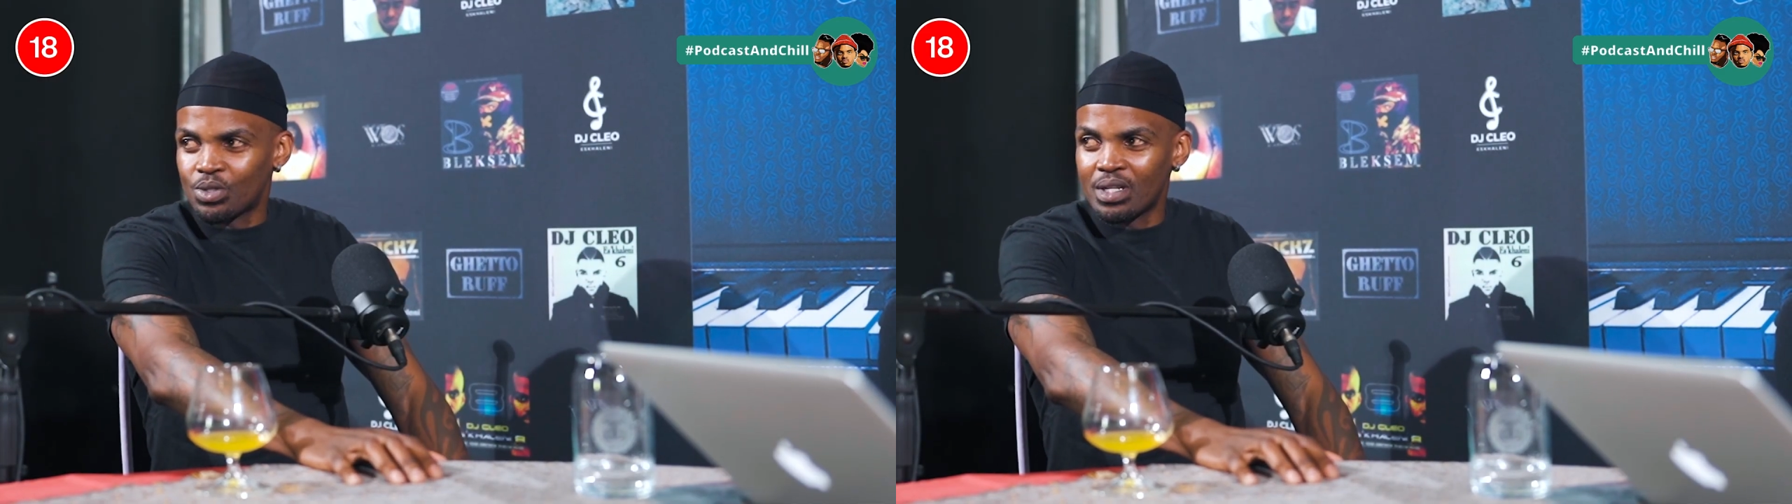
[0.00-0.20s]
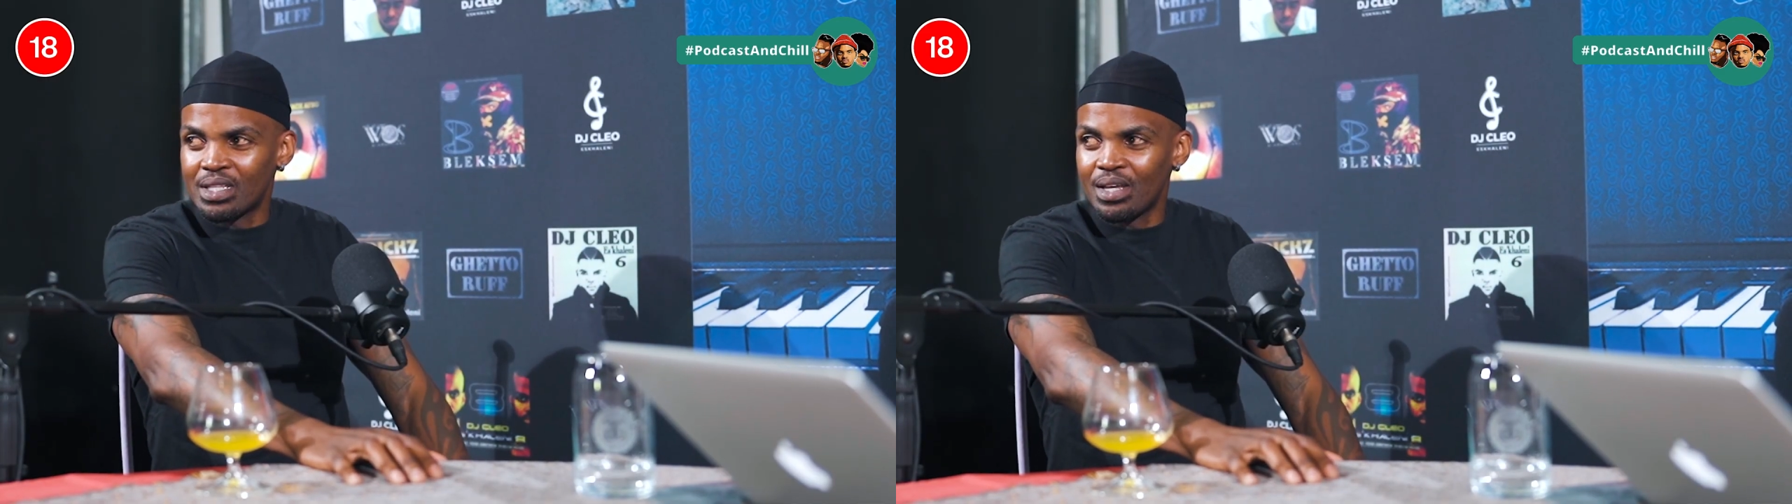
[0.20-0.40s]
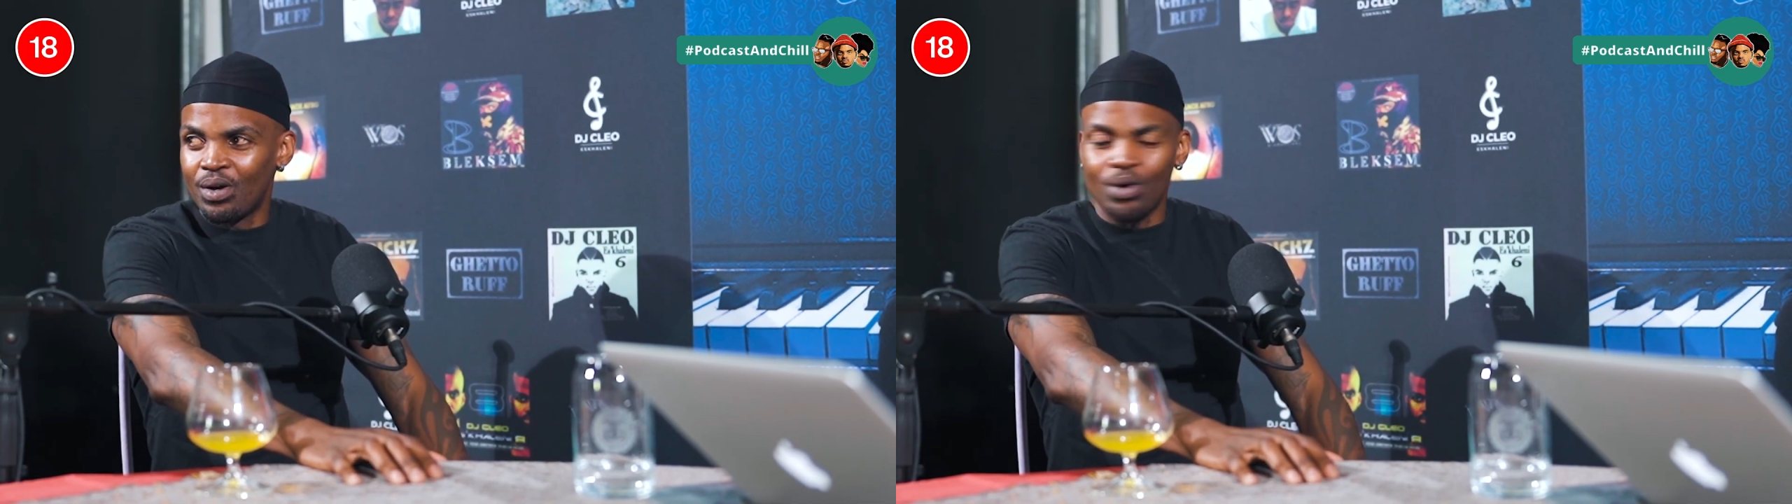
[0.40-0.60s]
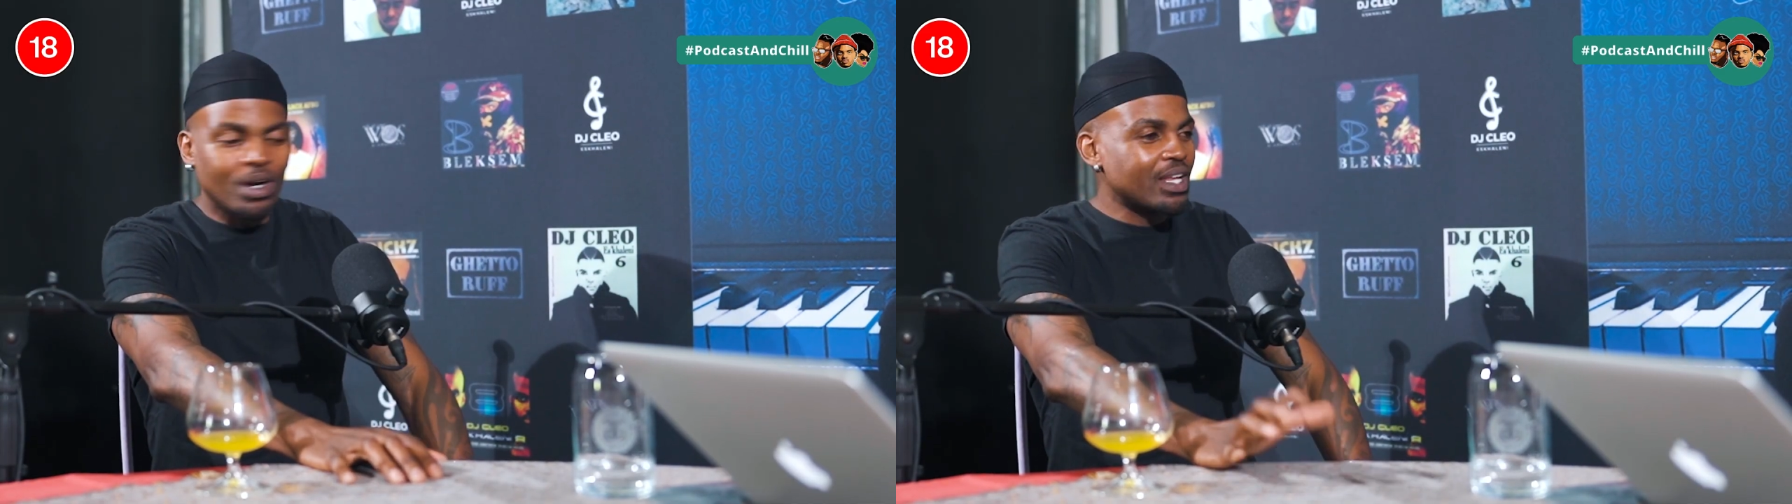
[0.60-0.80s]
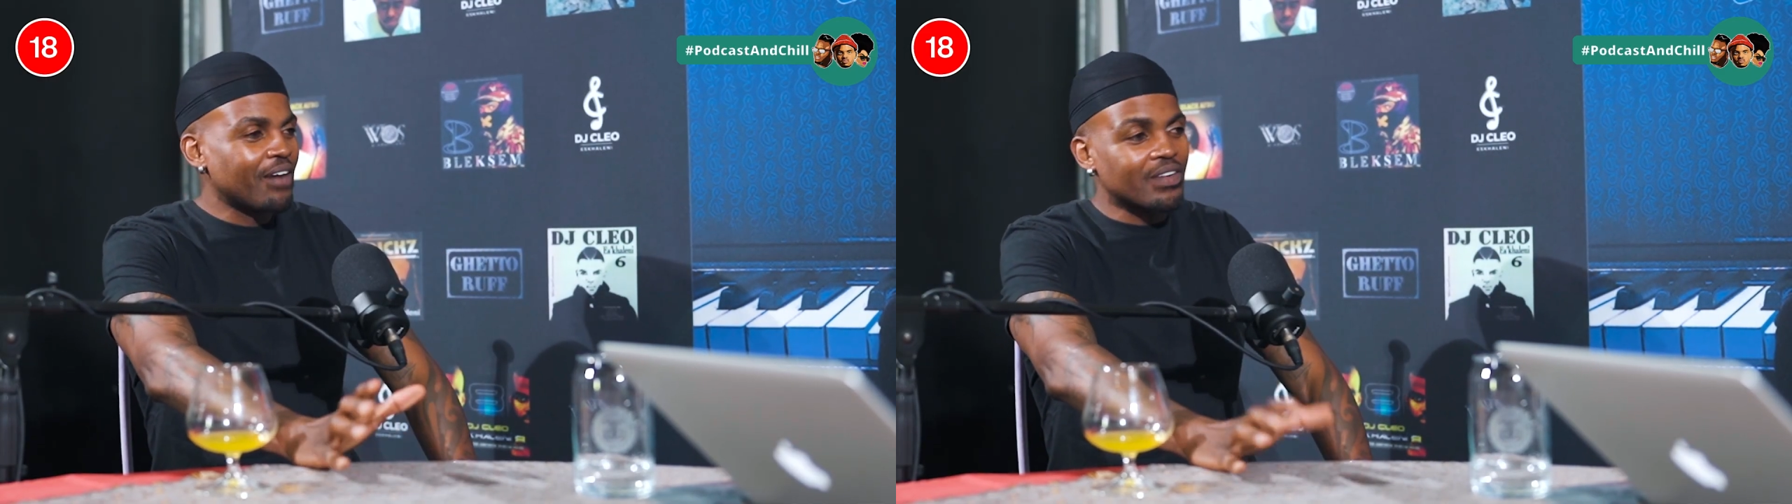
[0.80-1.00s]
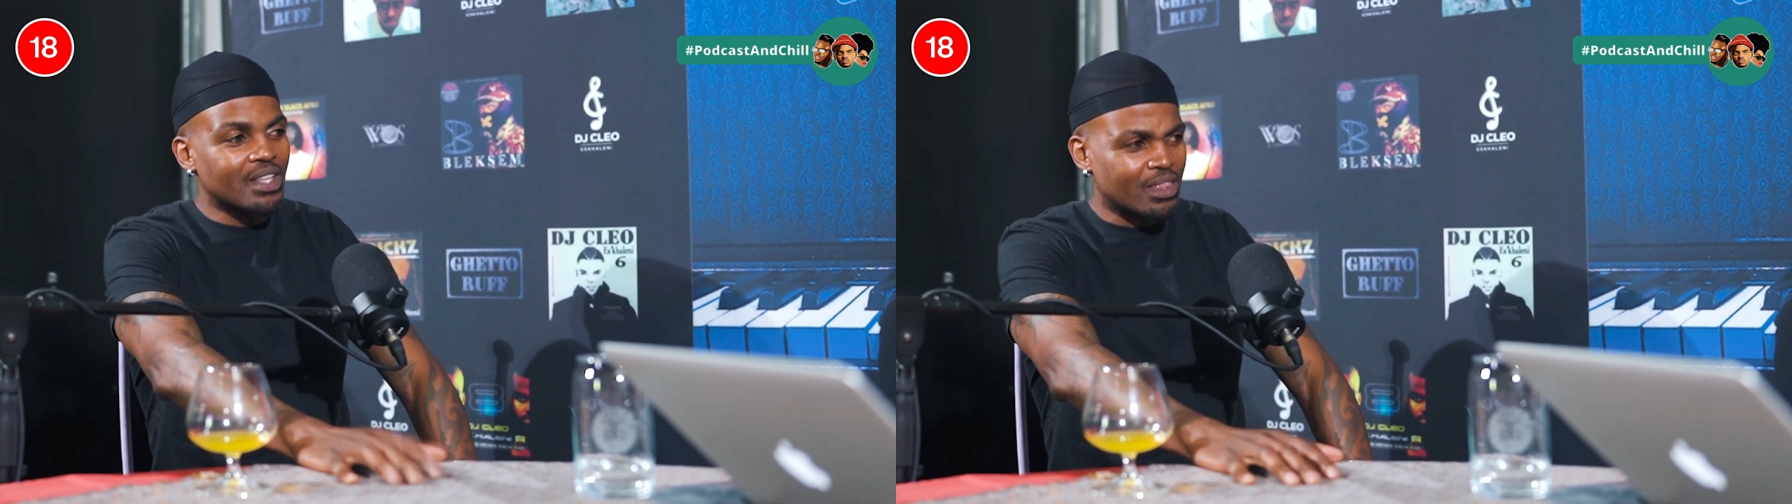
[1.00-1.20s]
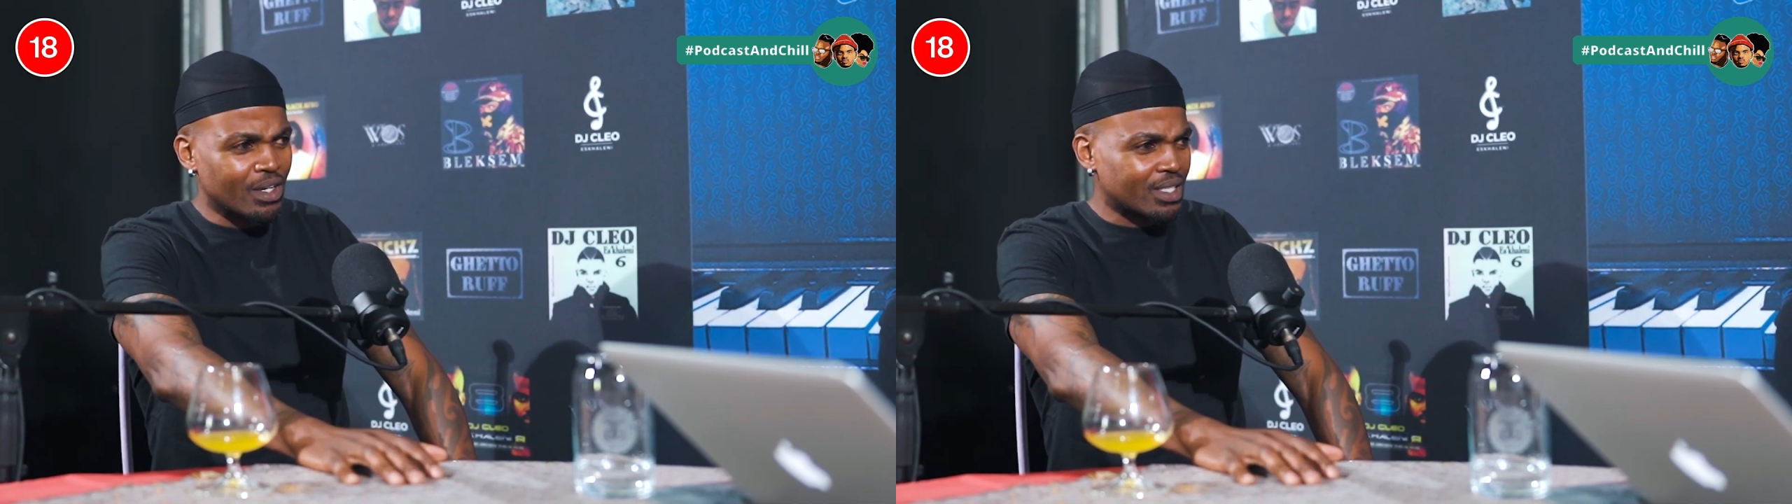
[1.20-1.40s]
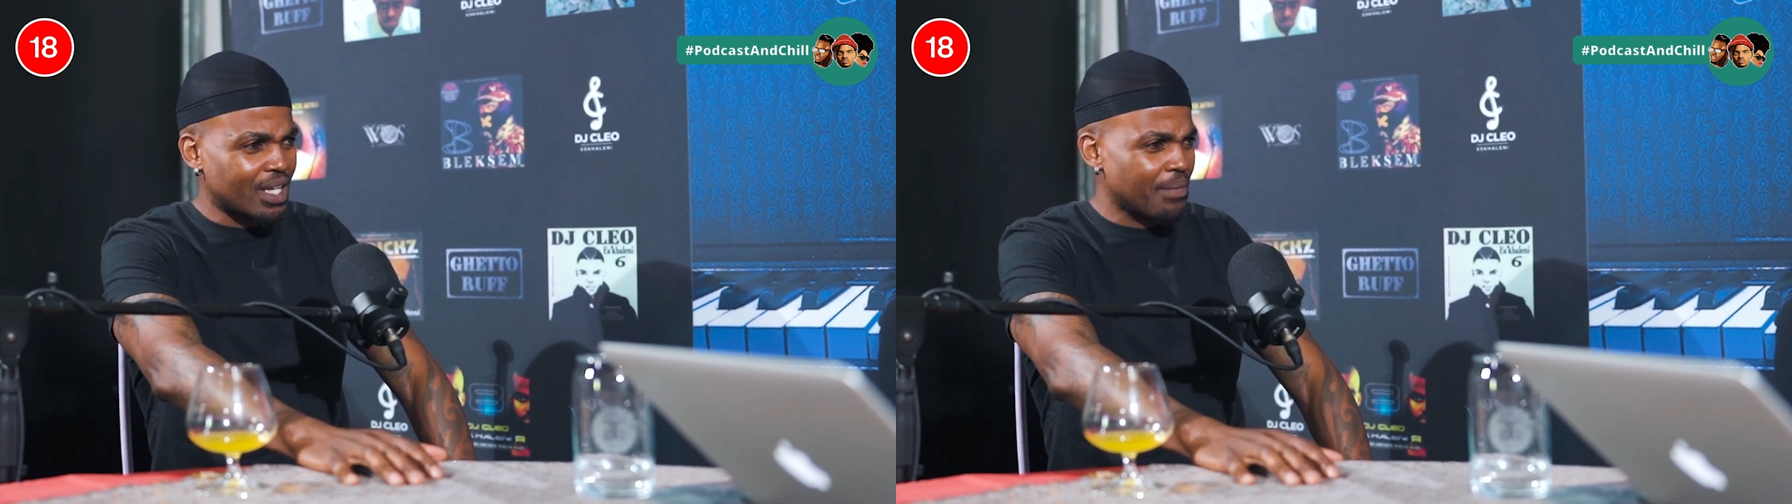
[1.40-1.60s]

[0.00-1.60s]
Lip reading: on here for the third time.